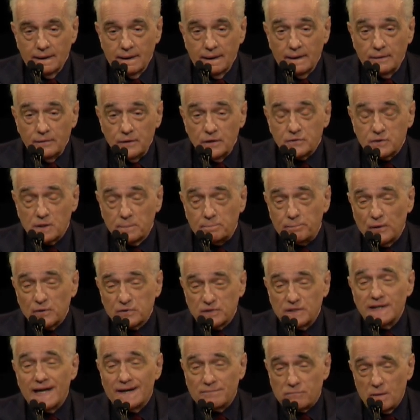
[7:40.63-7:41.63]
You're supposed
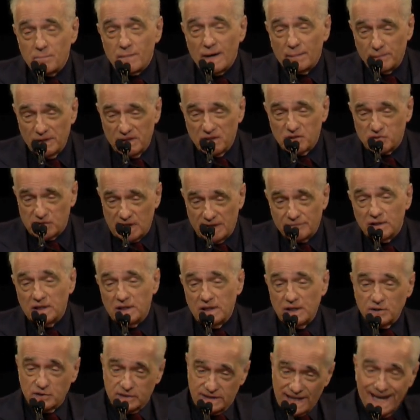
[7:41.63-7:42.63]
to not remember the
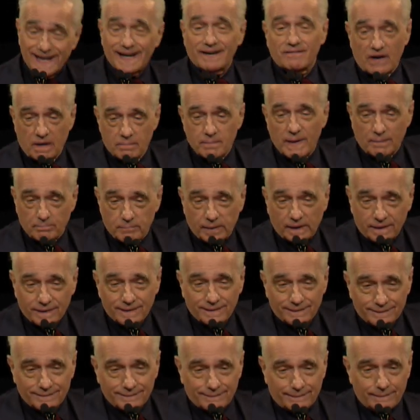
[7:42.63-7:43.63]
70s. That I remember.
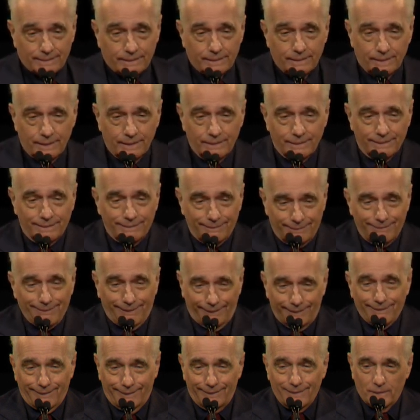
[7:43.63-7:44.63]

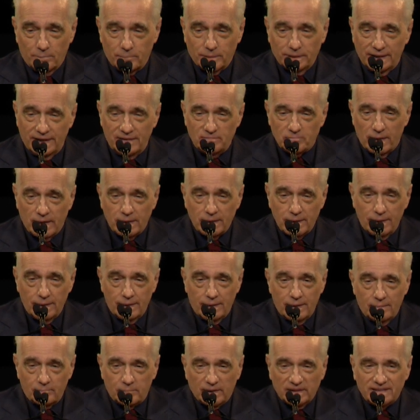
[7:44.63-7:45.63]
Believe me.
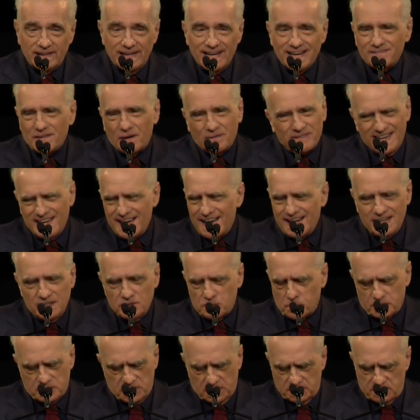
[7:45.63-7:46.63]
But the 80s
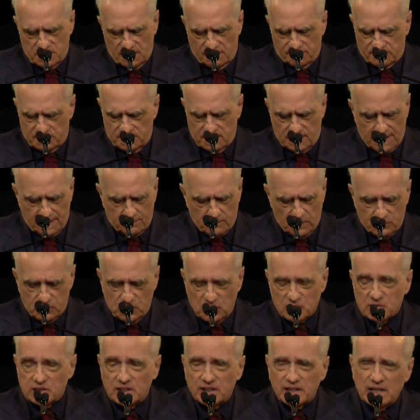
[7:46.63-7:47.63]
was a tough time. I was
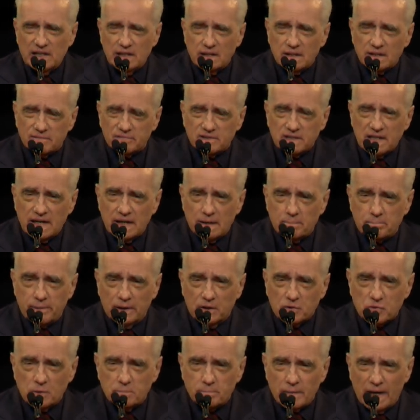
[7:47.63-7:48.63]
just lucky enough to get a
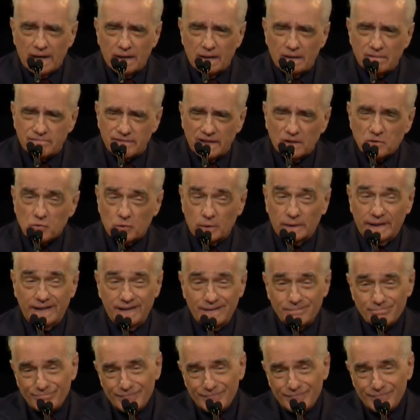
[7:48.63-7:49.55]
picture made, eventually